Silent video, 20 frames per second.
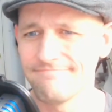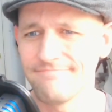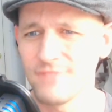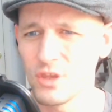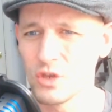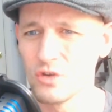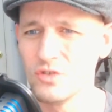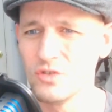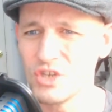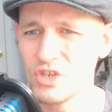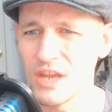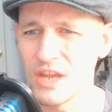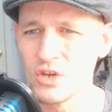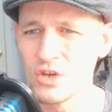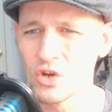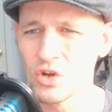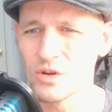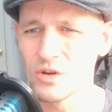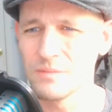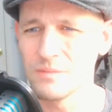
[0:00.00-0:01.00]
you know
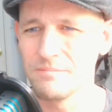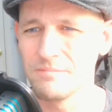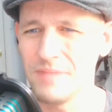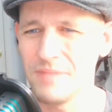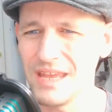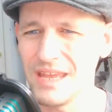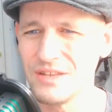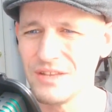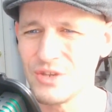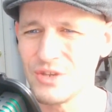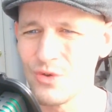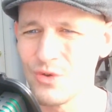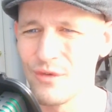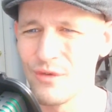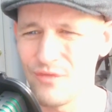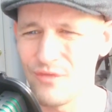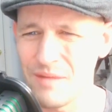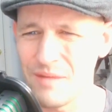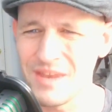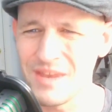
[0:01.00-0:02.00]
gender being too
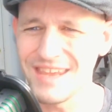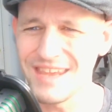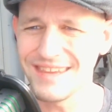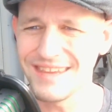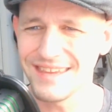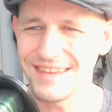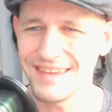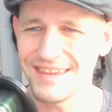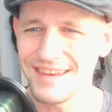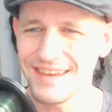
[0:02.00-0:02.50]
effeminate